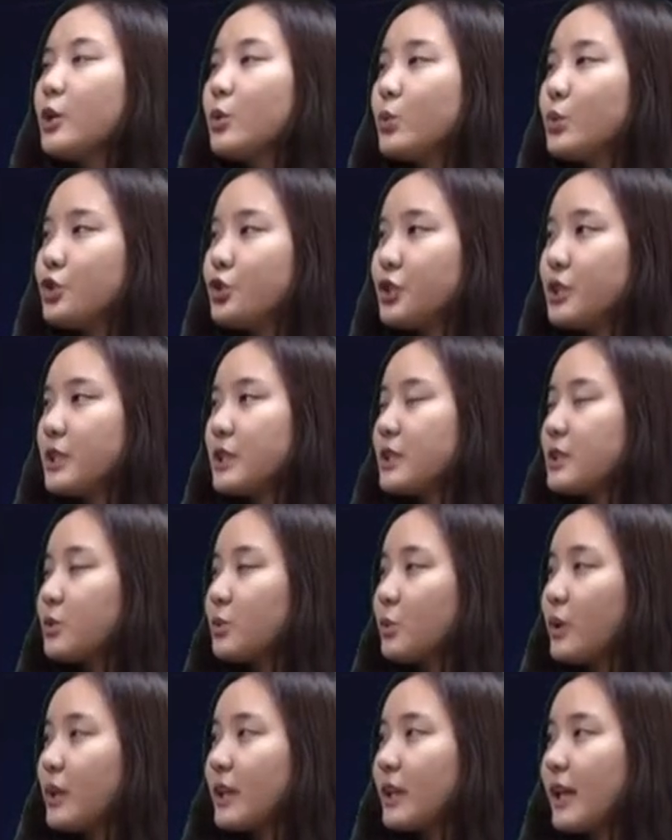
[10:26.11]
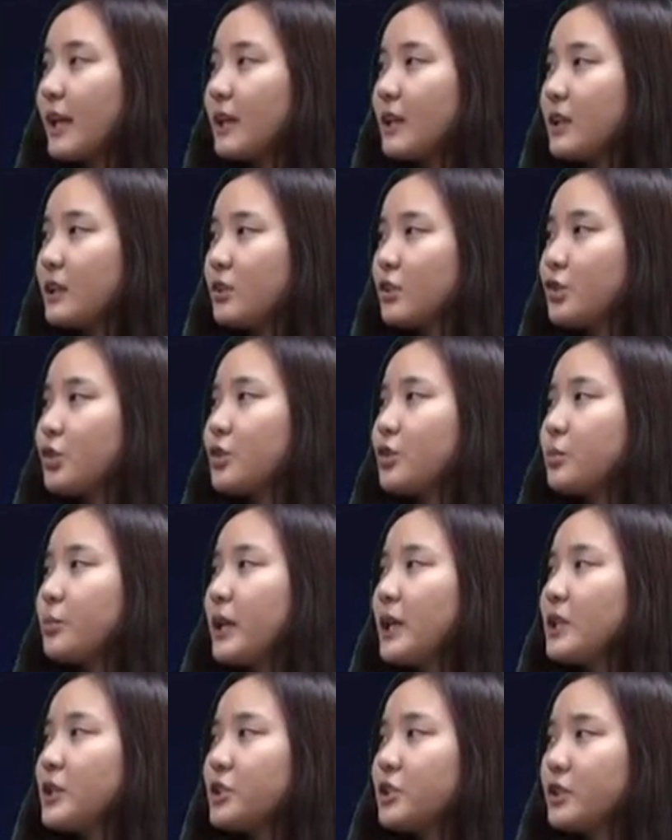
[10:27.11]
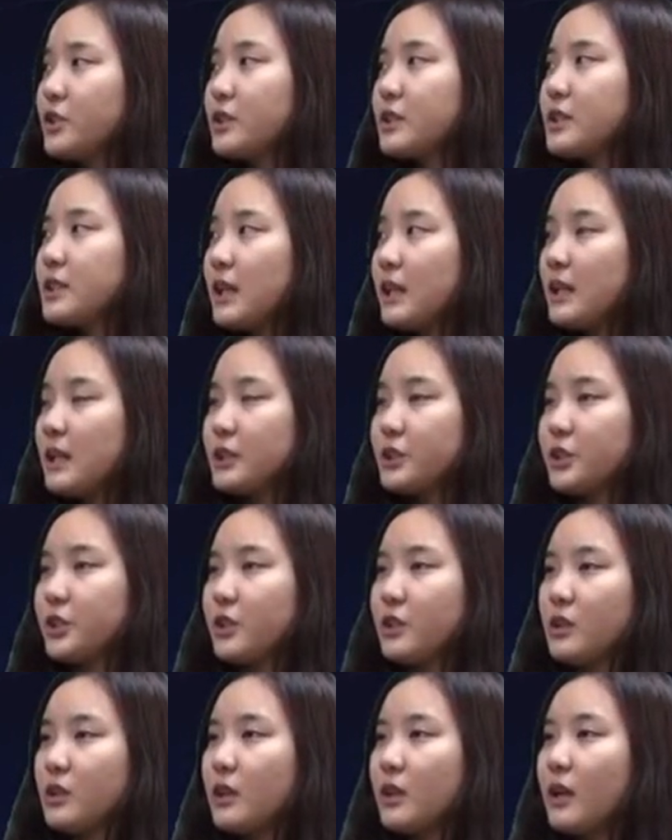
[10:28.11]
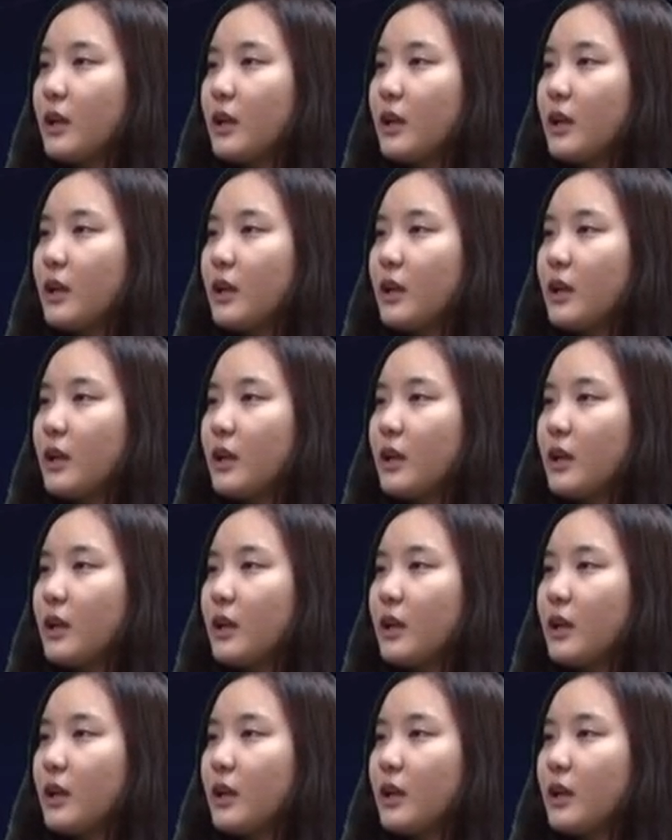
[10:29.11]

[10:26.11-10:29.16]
which is related to patient selection.